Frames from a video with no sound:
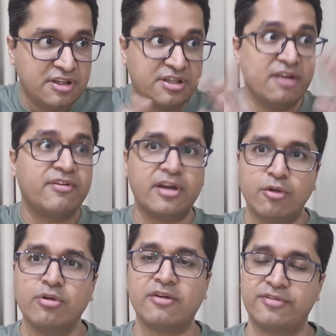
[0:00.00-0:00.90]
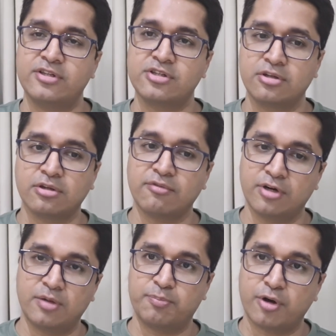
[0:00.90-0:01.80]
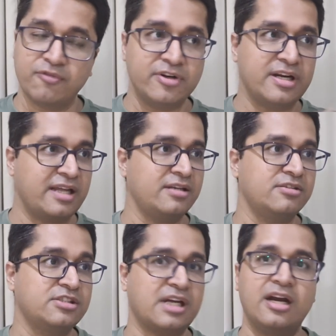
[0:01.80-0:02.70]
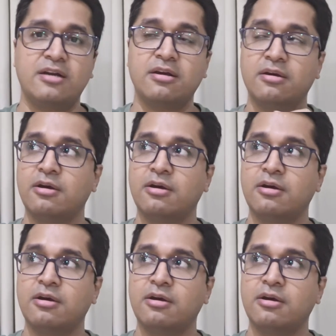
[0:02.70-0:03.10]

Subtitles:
give a new definition to the word profit and start